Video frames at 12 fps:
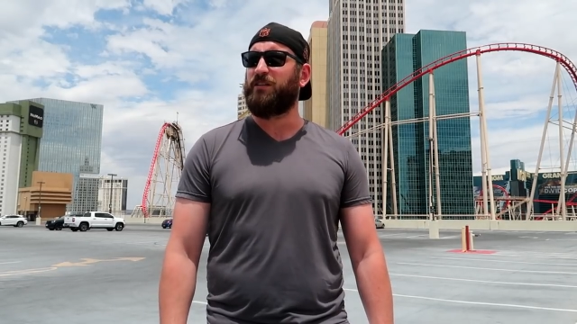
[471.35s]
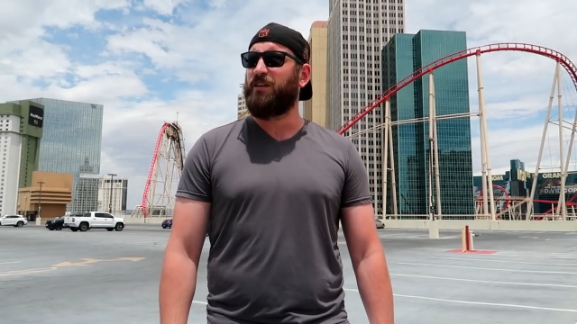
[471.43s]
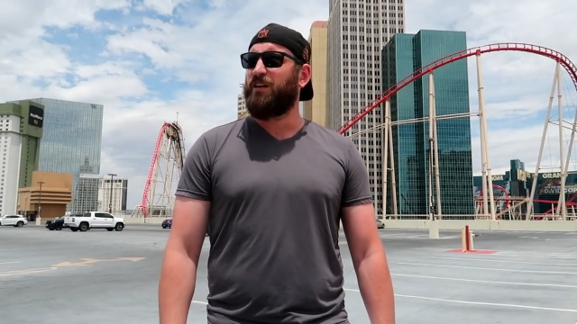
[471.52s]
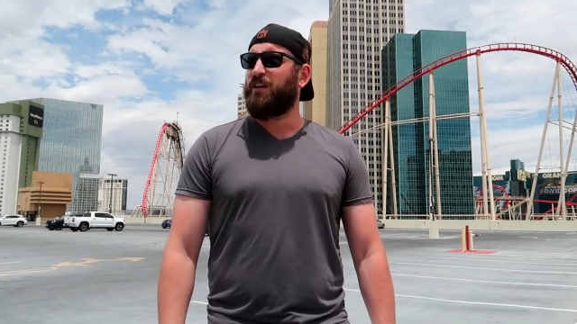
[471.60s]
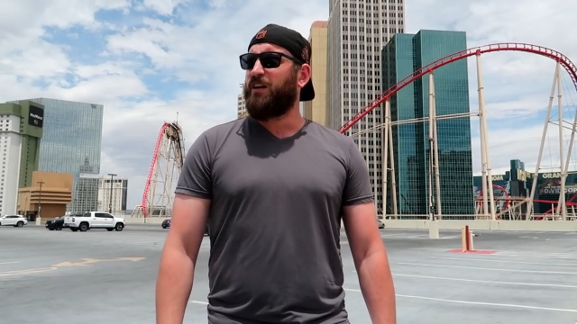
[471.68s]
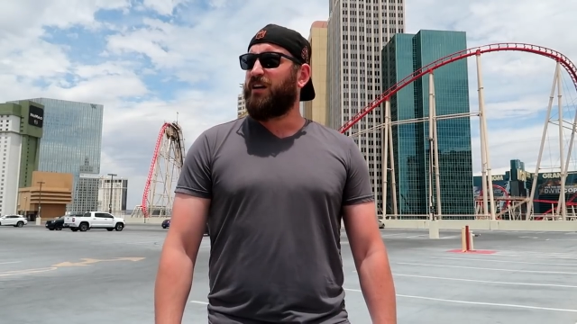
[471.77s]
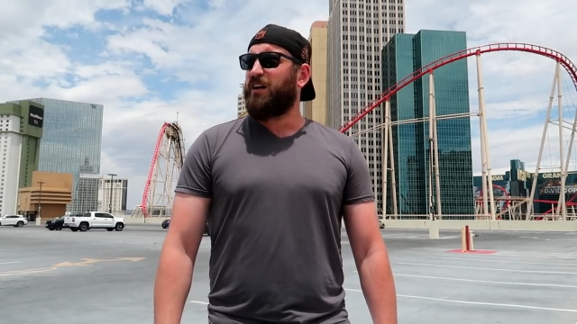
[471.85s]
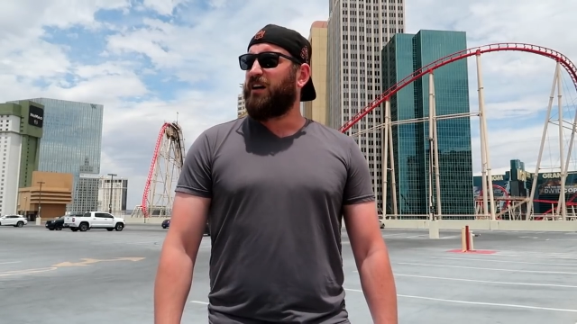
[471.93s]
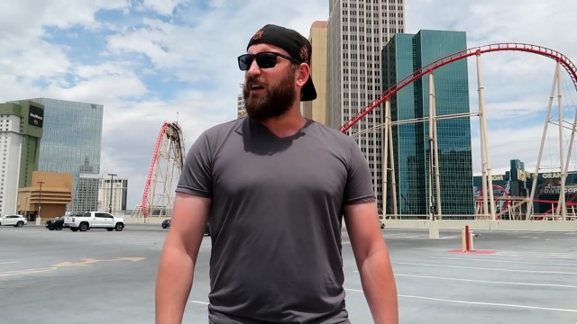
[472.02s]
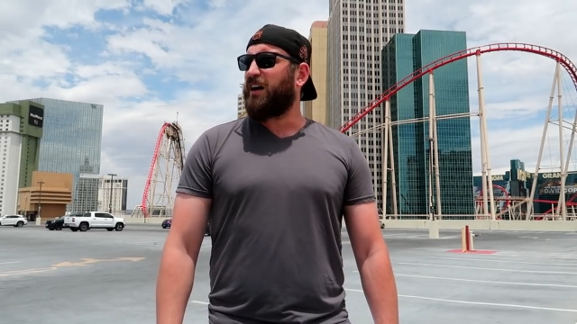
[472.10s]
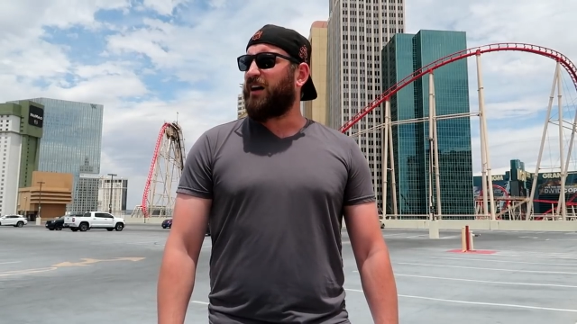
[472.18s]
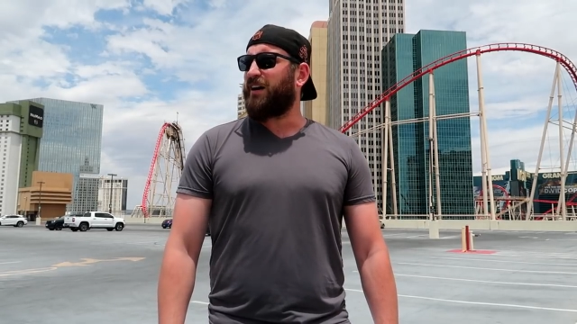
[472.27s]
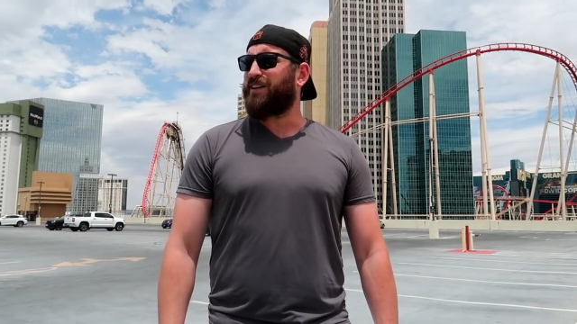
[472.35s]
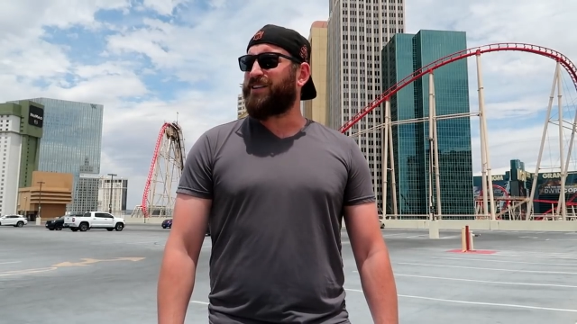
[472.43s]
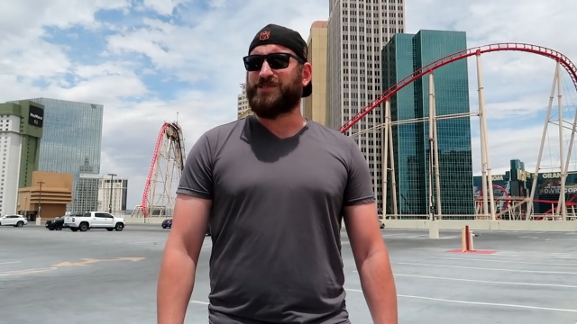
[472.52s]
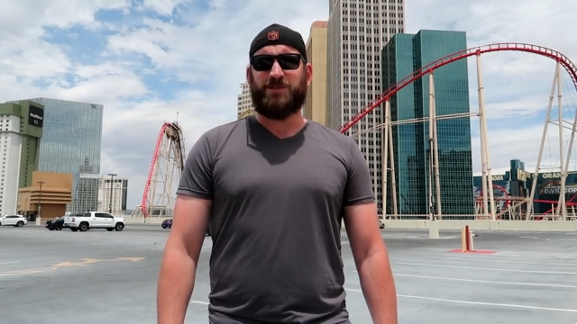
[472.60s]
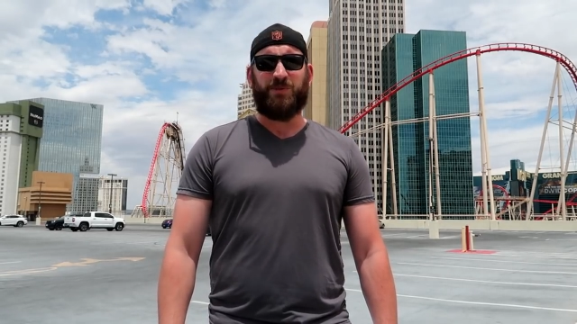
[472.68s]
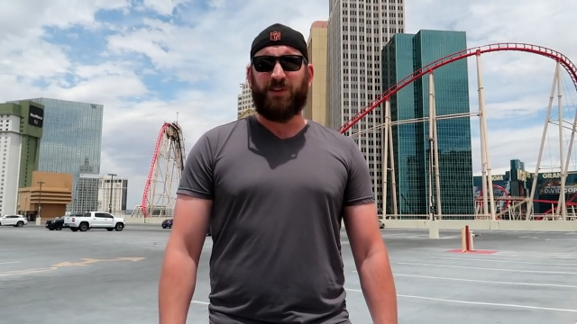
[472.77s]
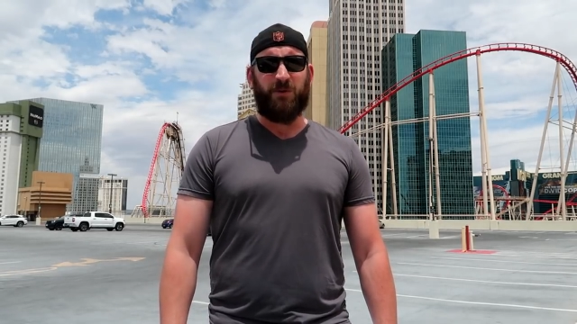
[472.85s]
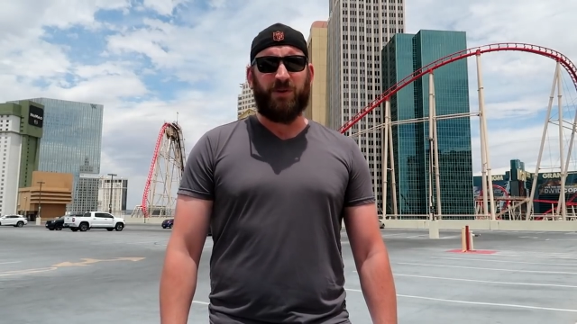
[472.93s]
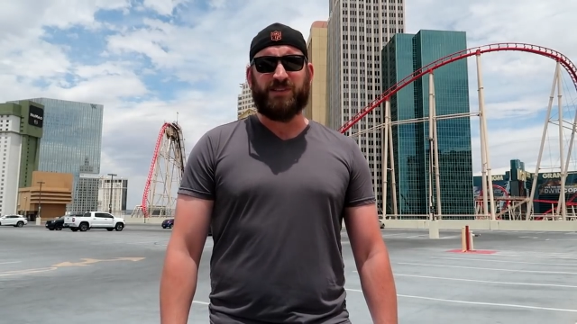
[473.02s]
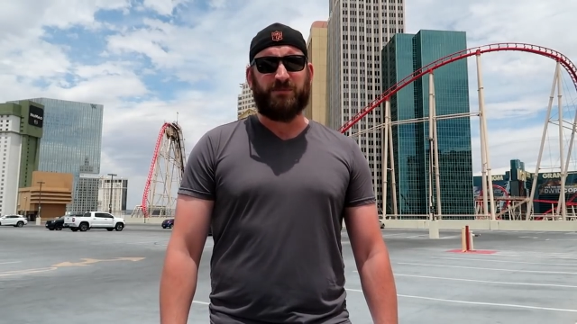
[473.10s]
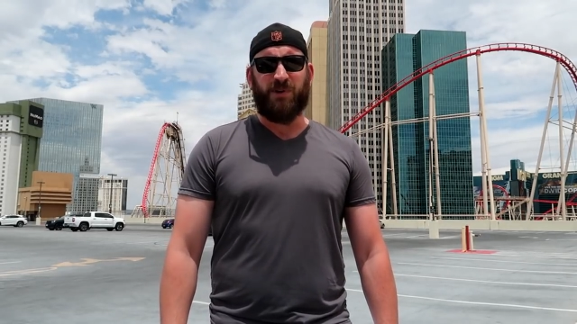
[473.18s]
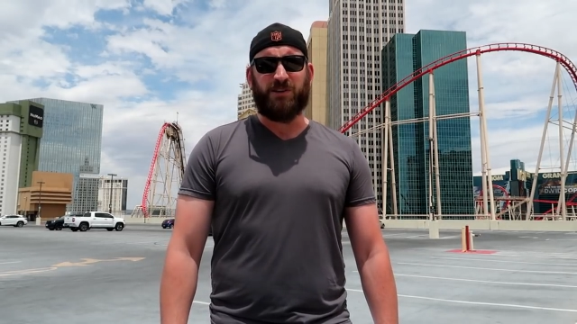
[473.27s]
Because there really
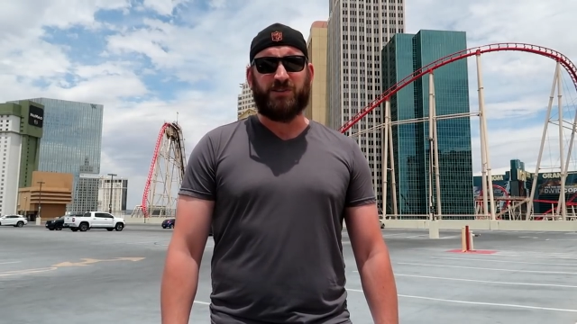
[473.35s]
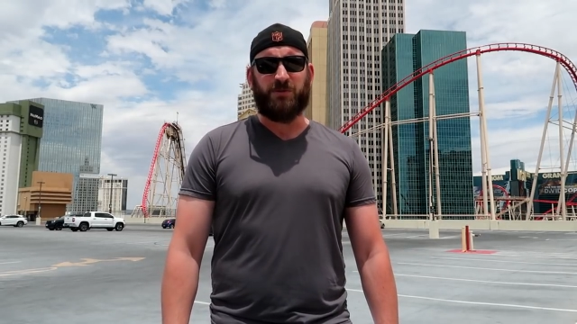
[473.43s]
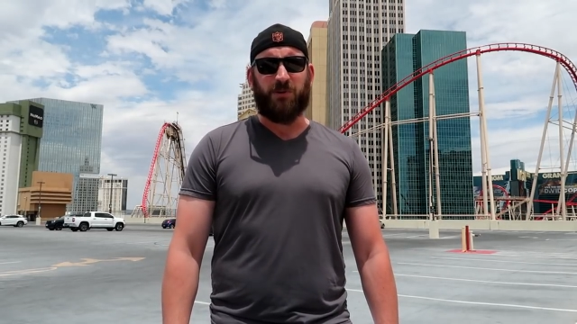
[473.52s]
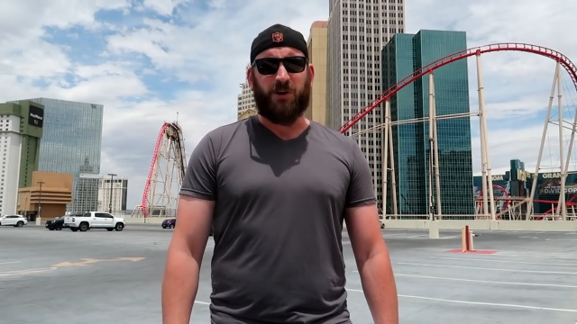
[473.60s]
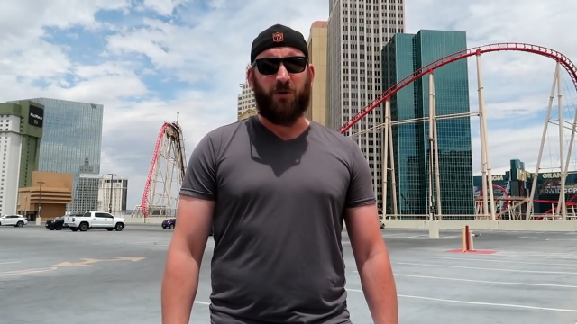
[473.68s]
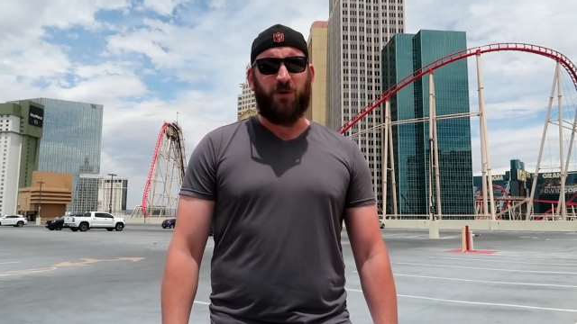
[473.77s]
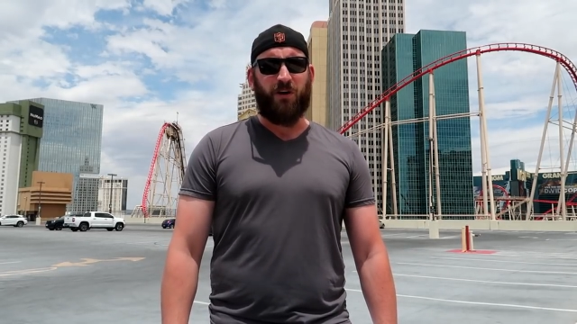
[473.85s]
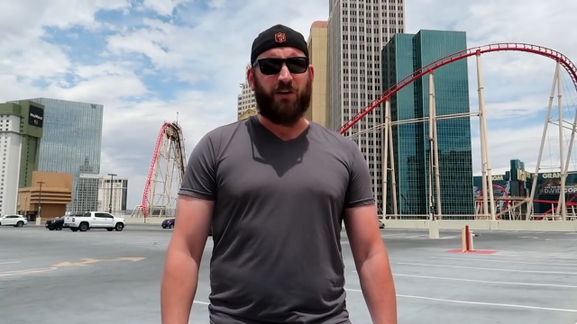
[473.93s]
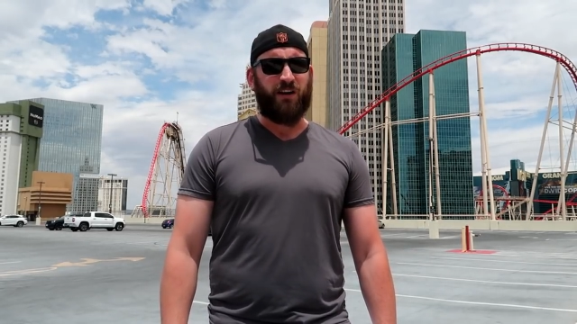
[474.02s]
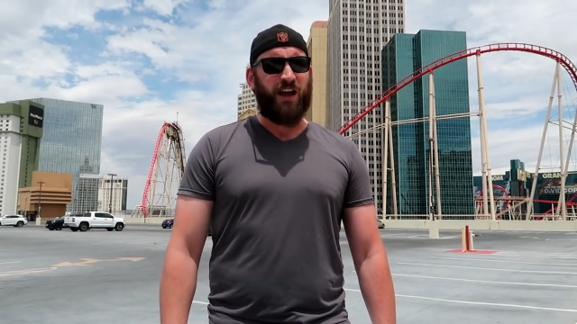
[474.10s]
wasn't much to record.